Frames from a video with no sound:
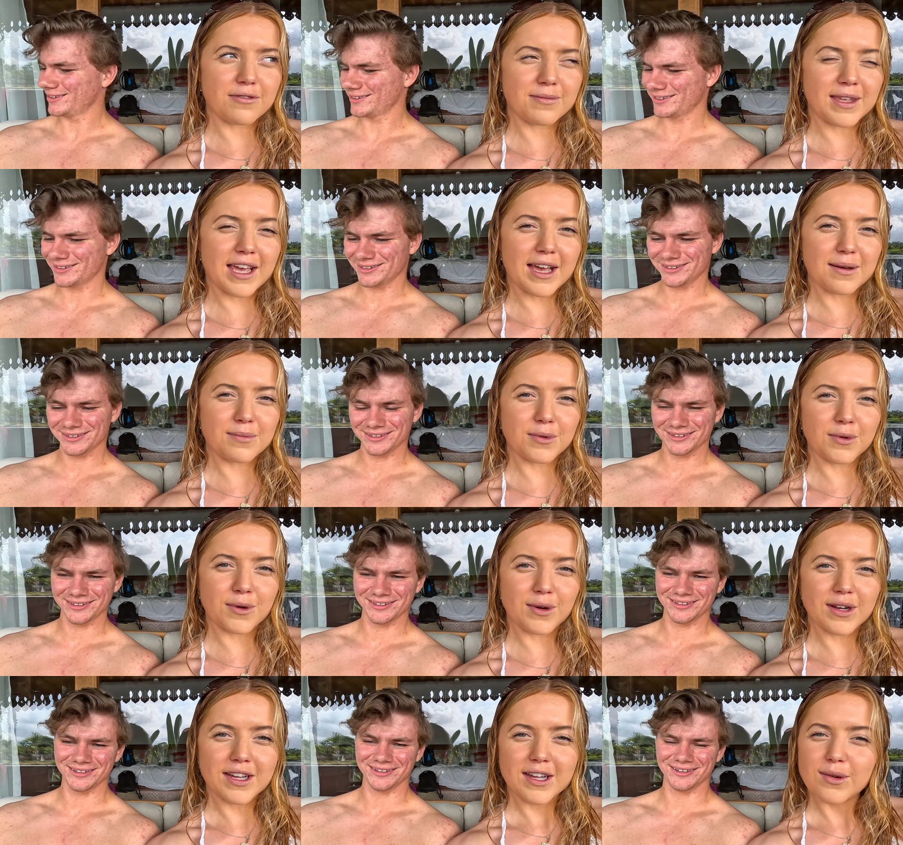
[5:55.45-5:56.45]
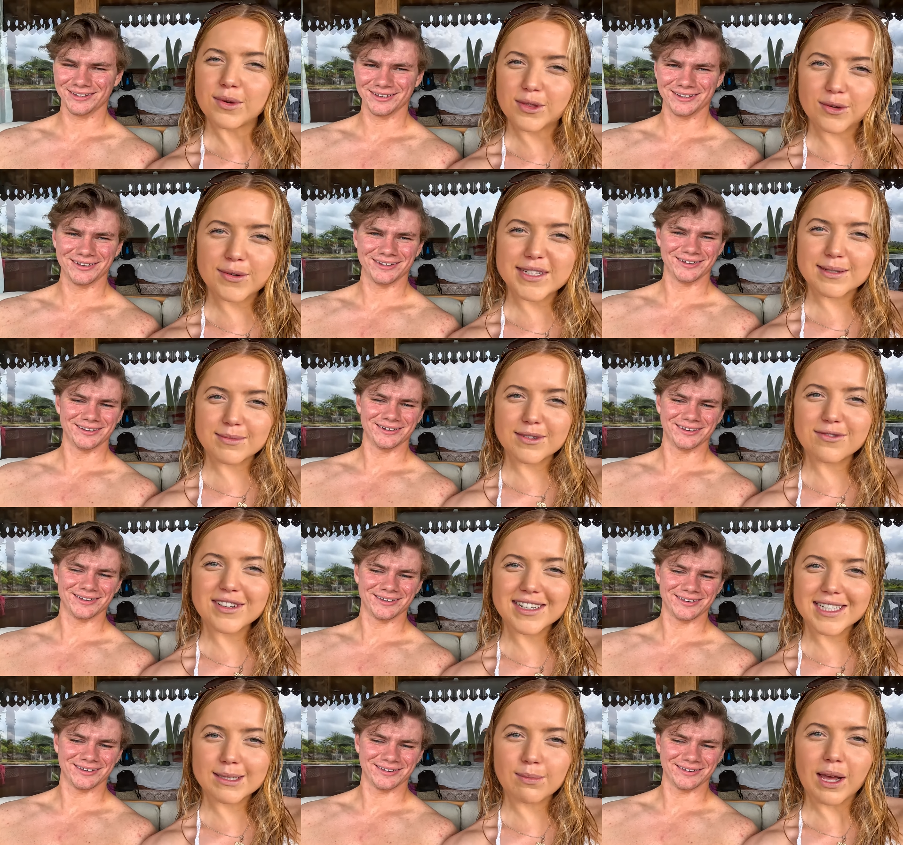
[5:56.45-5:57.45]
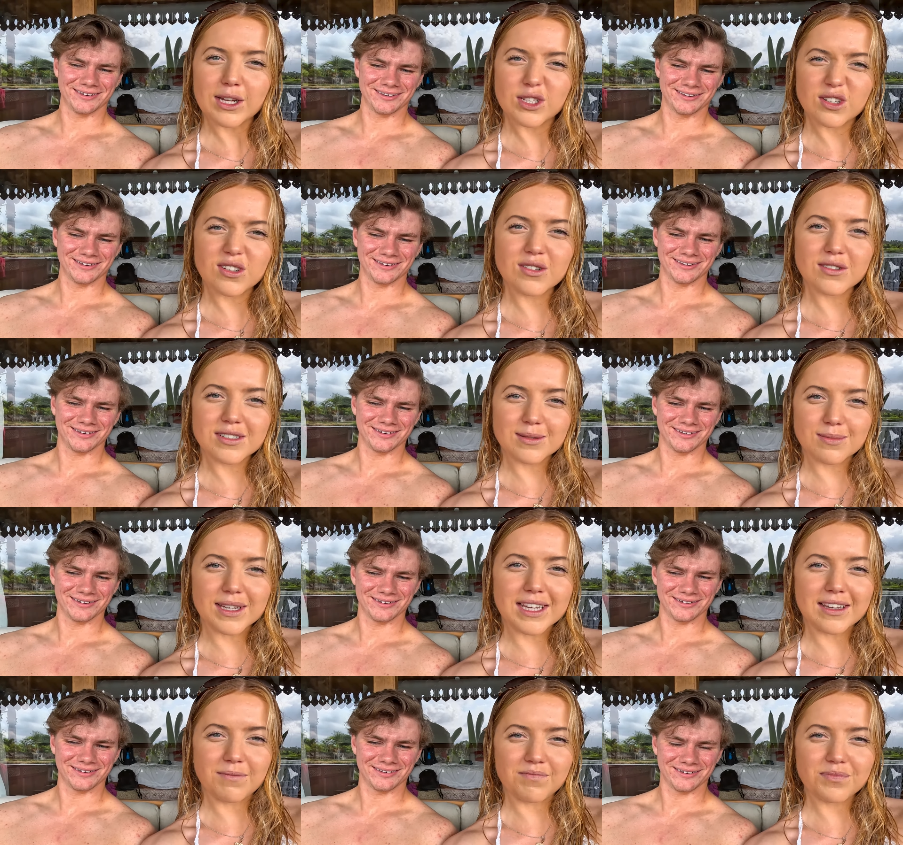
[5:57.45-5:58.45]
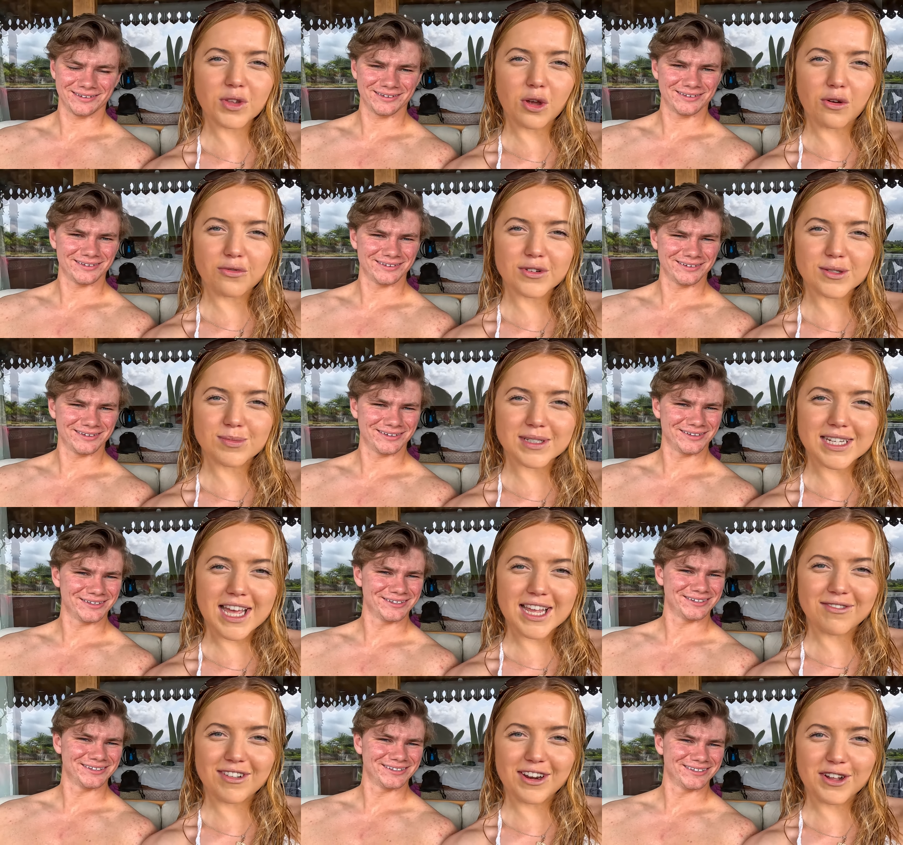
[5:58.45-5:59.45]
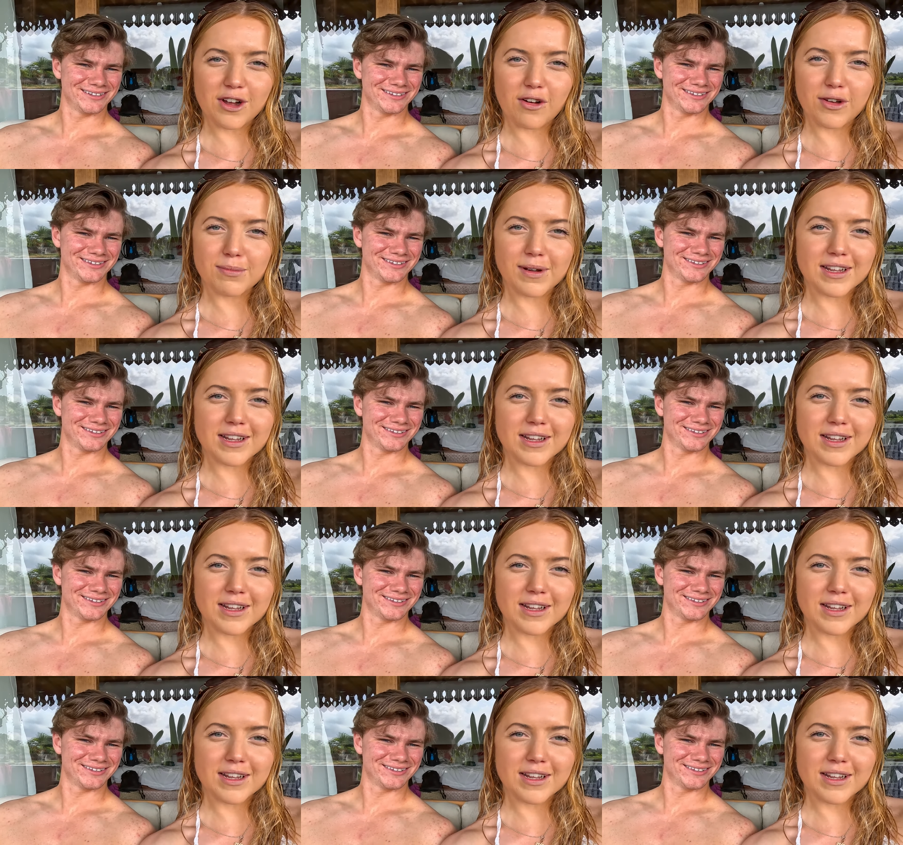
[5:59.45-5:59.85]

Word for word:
Speaker 1: from the airport, we thought it was something really special to be offered to be taken around a coffee